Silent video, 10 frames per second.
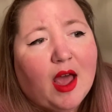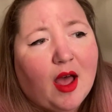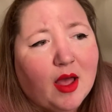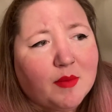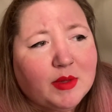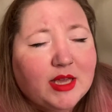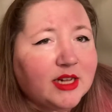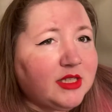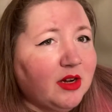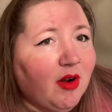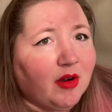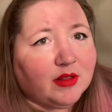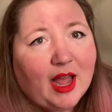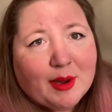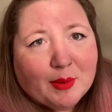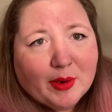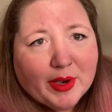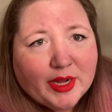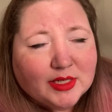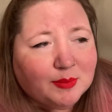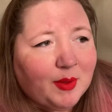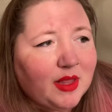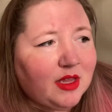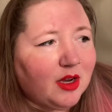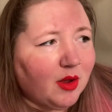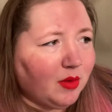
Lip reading: Yes, there are libraries, but they